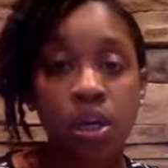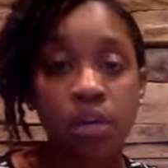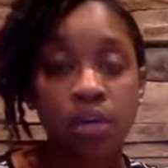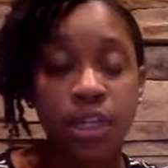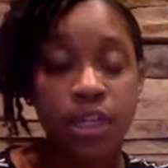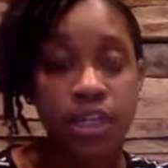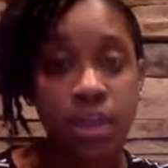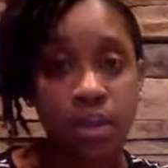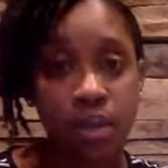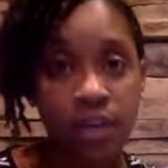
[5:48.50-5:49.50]
Because
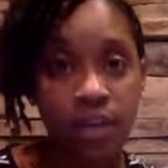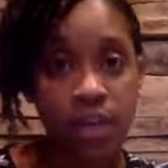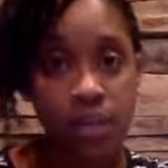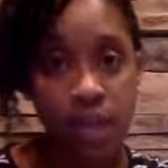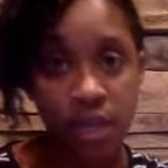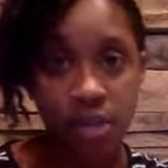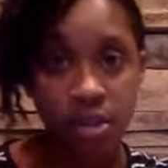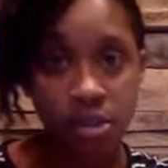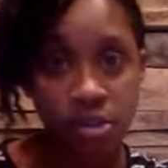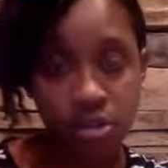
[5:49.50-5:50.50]
that will have an impact on
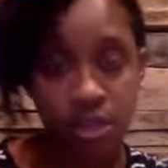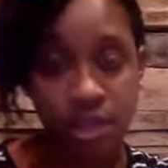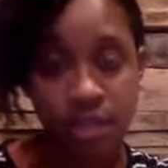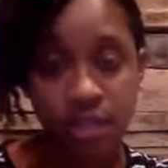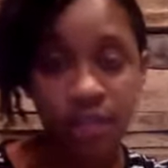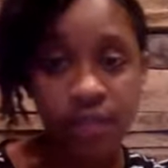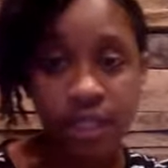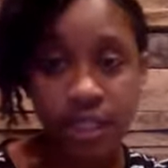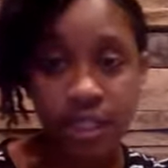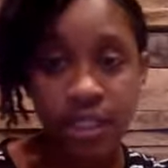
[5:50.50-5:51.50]
the types of
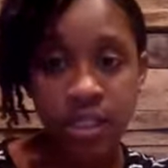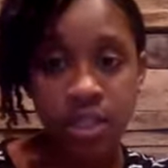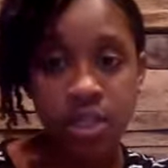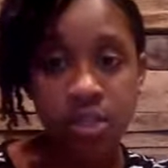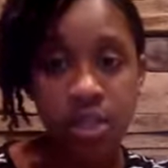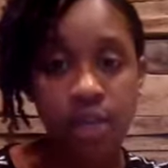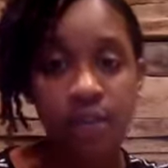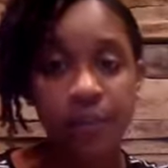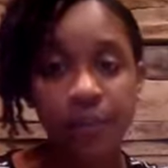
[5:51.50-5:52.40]
licenses that you get.